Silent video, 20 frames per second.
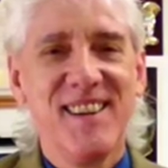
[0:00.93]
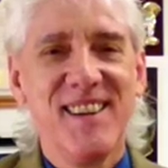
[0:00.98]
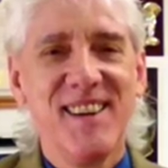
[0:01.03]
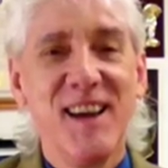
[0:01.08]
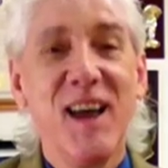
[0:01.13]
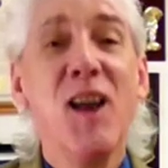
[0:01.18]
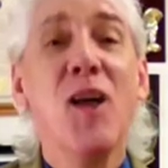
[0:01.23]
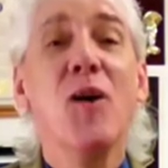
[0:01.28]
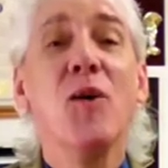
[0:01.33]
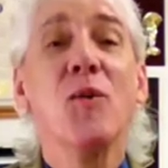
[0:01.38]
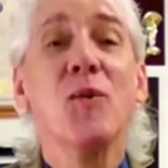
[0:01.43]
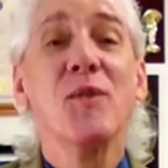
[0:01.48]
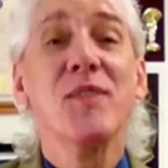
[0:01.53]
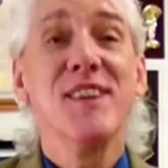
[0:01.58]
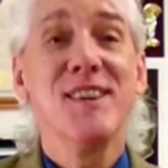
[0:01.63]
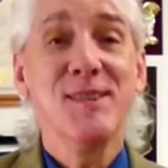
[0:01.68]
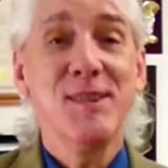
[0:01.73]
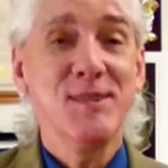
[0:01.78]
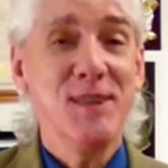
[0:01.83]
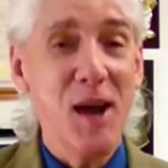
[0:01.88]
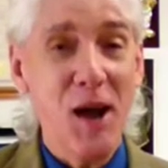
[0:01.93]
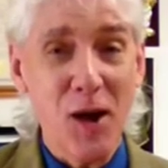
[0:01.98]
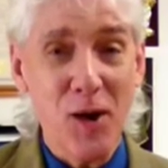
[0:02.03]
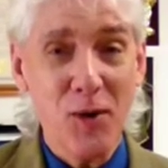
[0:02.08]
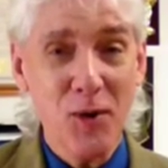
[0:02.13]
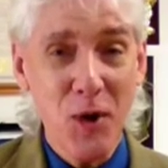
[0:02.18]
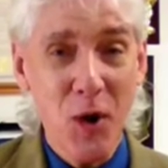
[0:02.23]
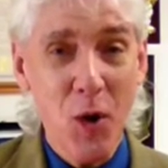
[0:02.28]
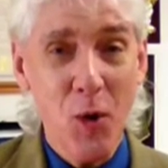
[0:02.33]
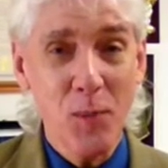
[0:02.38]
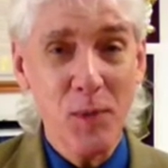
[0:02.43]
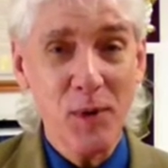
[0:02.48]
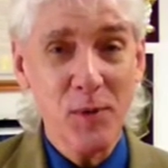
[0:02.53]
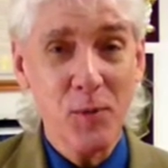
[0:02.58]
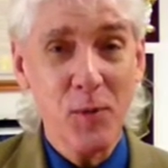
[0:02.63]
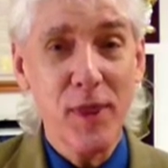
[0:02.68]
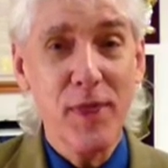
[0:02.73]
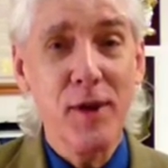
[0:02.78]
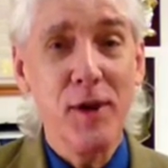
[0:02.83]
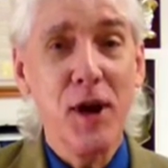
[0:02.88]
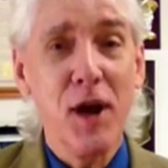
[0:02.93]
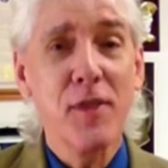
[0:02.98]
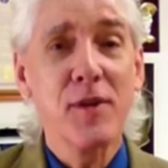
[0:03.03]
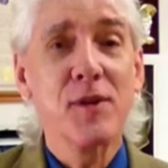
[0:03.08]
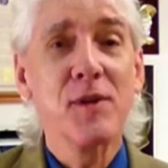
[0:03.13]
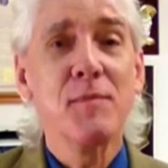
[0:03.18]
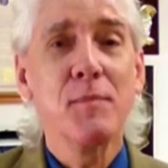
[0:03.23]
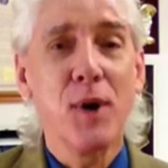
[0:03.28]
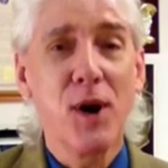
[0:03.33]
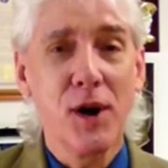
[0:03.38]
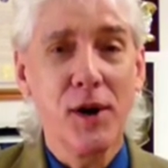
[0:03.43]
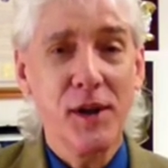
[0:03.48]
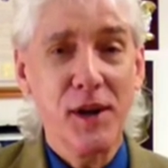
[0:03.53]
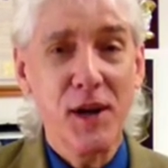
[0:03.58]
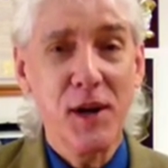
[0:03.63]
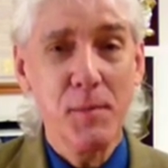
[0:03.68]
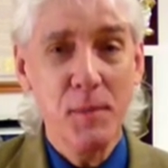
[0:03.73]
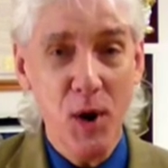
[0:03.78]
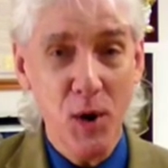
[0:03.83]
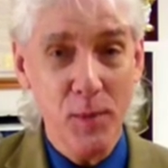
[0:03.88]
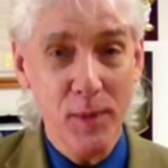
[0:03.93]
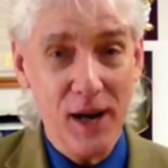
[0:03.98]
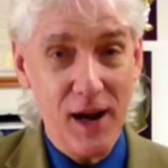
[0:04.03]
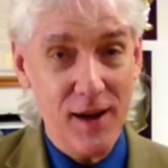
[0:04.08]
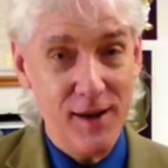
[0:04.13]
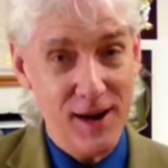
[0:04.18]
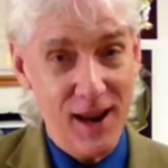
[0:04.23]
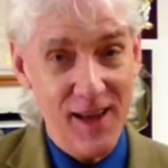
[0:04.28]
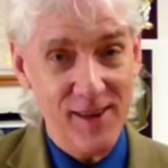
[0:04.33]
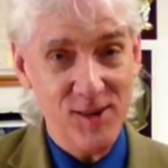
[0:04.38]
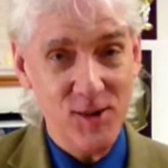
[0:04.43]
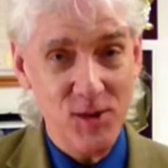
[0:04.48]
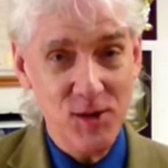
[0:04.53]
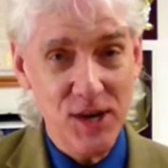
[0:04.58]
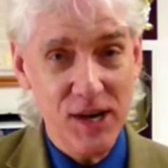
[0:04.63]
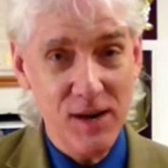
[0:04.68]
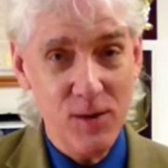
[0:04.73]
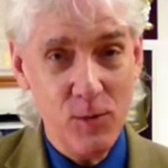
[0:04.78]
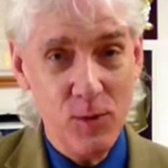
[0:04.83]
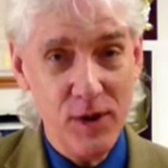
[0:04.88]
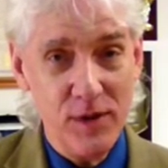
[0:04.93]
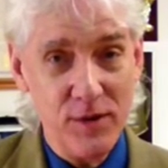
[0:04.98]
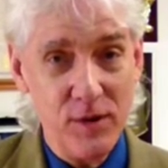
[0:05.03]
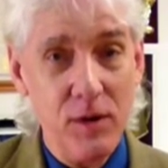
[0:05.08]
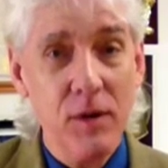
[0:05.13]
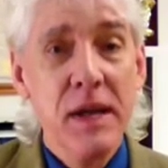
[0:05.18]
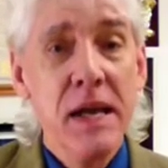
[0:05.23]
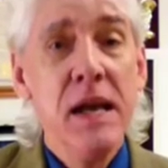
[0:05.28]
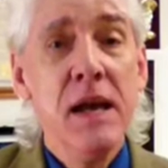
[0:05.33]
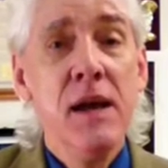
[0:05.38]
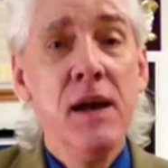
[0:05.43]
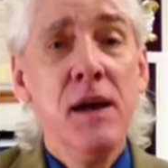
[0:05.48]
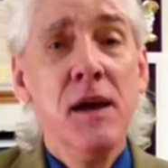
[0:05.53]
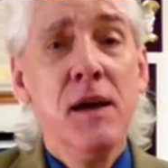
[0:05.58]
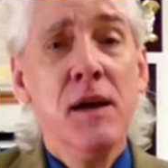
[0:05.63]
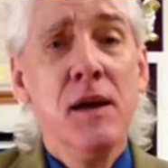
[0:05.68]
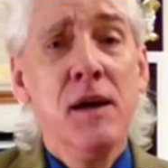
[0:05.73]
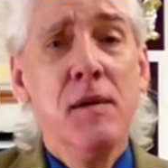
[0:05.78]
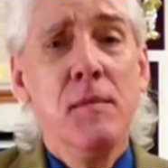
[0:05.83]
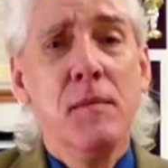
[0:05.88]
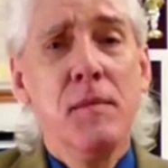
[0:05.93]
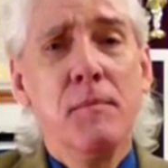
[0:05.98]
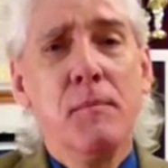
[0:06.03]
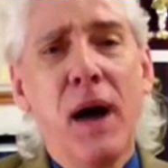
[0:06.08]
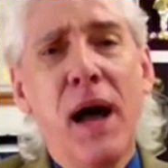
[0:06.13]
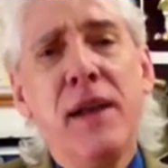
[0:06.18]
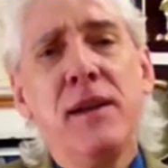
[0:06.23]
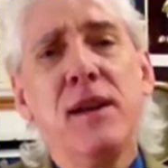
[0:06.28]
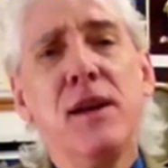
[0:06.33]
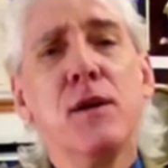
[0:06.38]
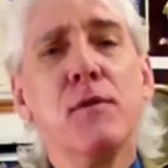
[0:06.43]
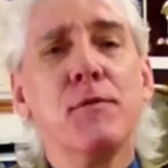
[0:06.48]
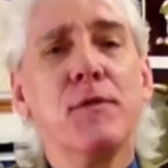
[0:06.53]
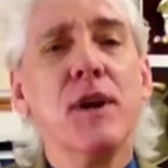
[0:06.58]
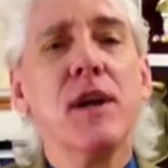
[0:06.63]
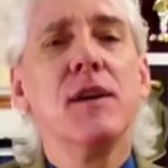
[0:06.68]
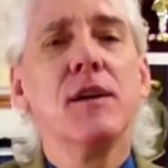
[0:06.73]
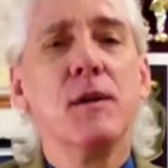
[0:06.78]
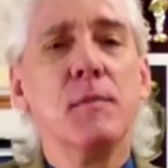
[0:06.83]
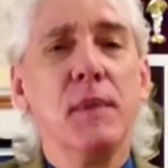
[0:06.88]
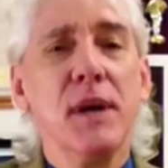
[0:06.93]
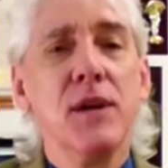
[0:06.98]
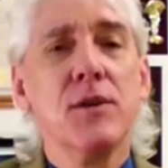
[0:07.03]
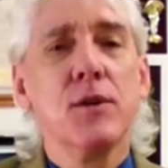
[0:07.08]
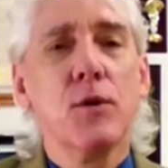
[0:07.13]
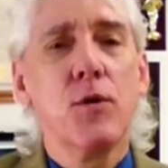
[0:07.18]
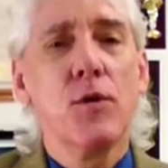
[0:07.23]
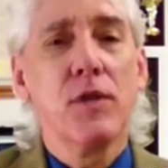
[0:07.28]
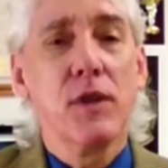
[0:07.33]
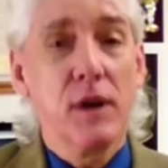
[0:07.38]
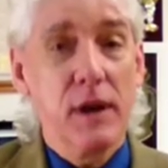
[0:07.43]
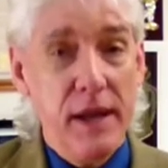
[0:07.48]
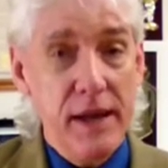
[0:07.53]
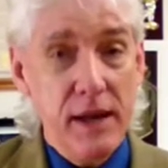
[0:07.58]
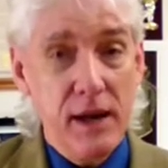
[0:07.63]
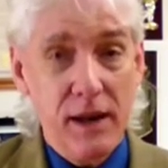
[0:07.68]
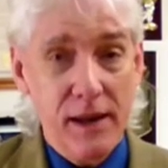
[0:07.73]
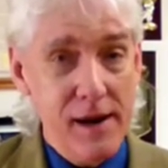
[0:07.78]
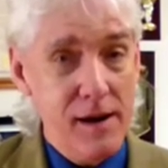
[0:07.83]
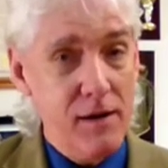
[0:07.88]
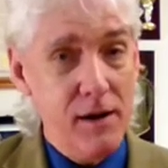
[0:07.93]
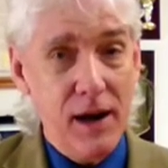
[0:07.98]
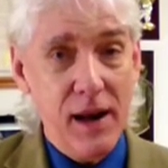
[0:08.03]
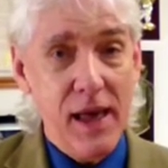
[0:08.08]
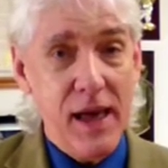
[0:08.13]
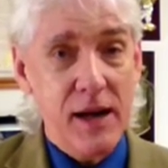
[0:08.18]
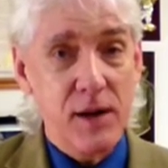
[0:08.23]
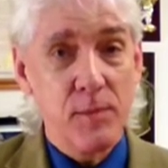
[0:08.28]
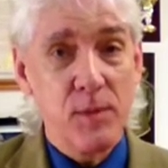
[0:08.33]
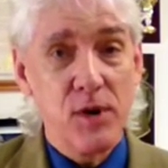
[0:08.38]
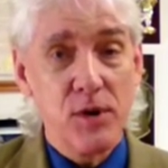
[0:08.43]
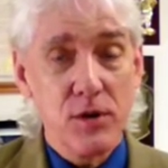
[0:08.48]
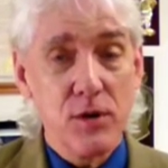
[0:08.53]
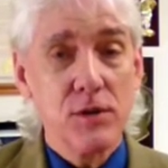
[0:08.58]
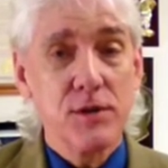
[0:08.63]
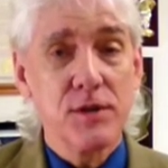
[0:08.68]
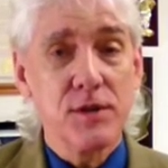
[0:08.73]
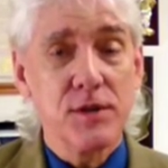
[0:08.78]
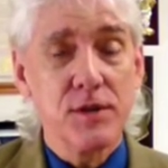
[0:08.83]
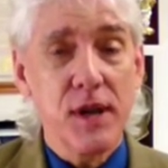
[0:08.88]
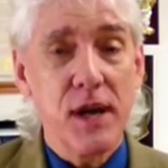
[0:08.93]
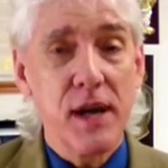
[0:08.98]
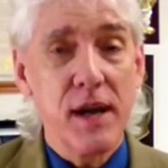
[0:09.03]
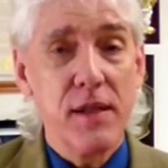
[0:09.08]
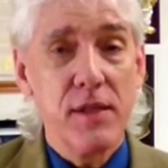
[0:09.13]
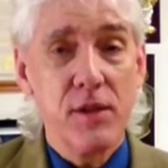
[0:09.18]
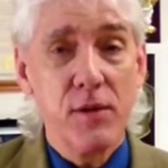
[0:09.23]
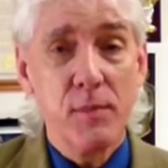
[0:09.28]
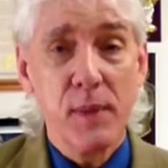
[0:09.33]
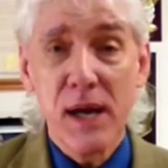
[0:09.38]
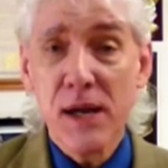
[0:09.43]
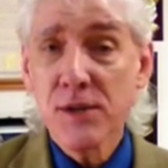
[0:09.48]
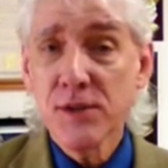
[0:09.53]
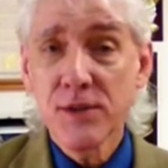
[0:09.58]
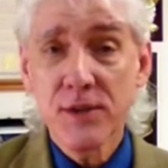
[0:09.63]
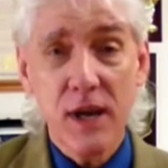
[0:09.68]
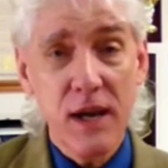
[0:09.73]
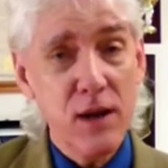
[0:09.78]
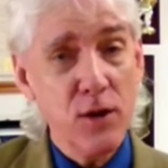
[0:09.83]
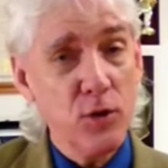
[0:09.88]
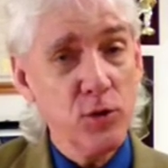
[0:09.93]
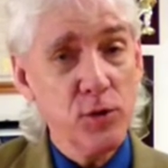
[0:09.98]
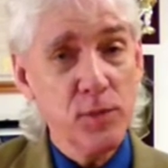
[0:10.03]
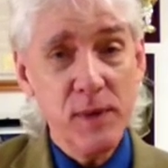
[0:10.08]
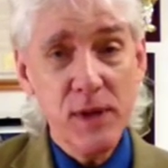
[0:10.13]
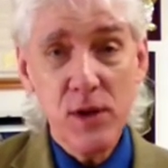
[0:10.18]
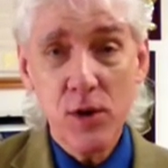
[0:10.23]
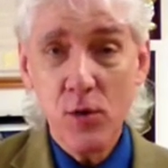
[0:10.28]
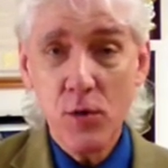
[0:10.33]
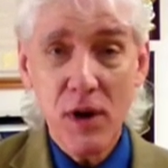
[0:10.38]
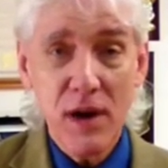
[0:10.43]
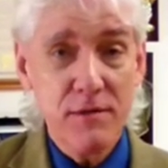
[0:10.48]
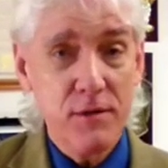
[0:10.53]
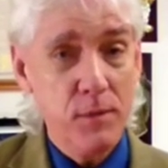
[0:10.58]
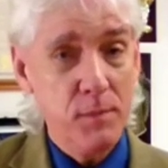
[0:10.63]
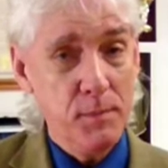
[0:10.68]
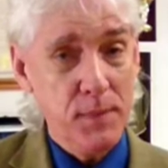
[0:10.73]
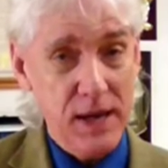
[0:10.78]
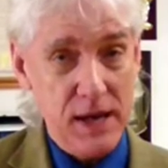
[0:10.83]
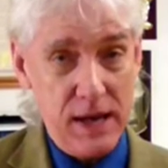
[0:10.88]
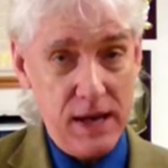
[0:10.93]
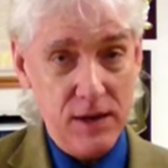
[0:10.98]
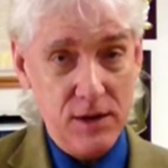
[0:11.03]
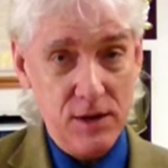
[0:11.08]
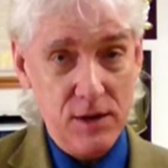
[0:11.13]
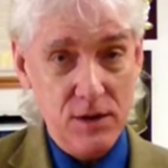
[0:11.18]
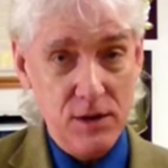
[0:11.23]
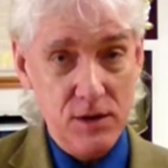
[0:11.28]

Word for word: Hello, this is Hal Coleman with another marketing moment I'd like to share with you. My dear friend and mentor, the late Larry Latimer, used to say, the best salesman you ever met,